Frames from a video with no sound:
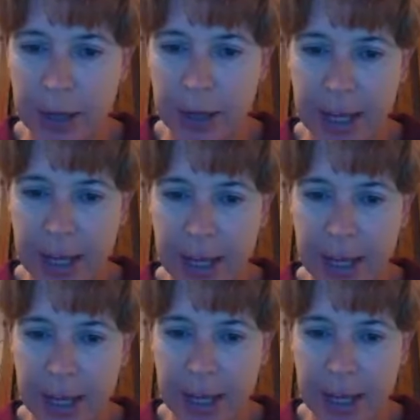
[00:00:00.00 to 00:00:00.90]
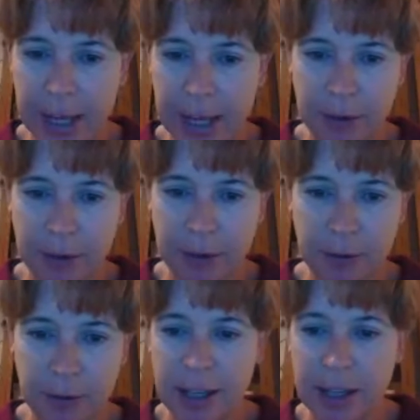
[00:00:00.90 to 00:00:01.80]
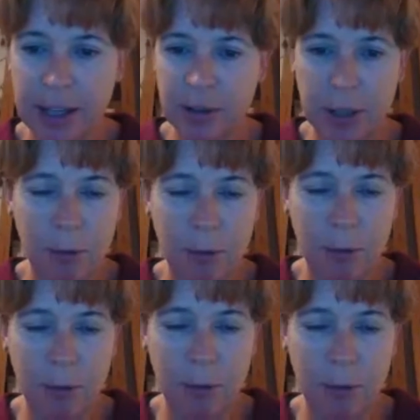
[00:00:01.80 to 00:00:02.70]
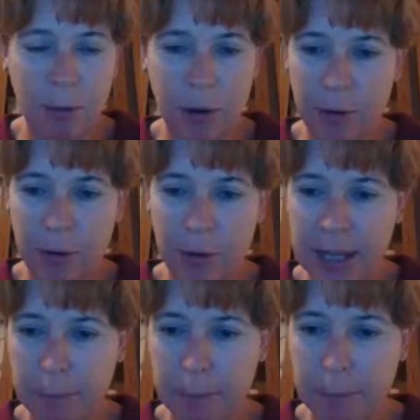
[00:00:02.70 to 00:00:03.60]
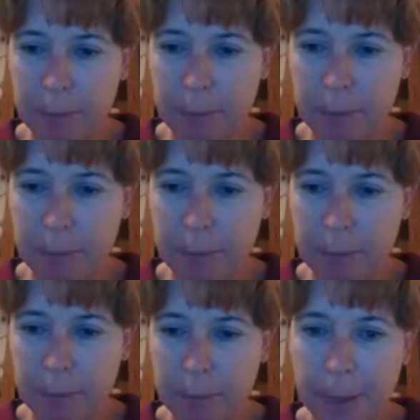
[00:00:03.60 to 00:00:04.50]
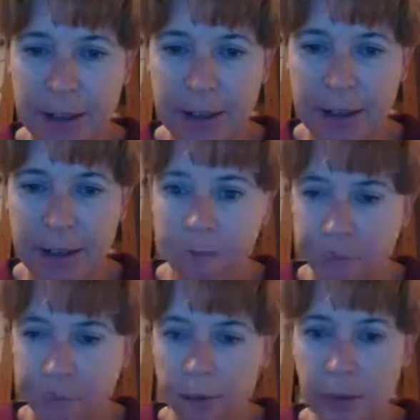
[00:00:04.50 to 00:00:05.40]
count. Hopefully a few people will tune in.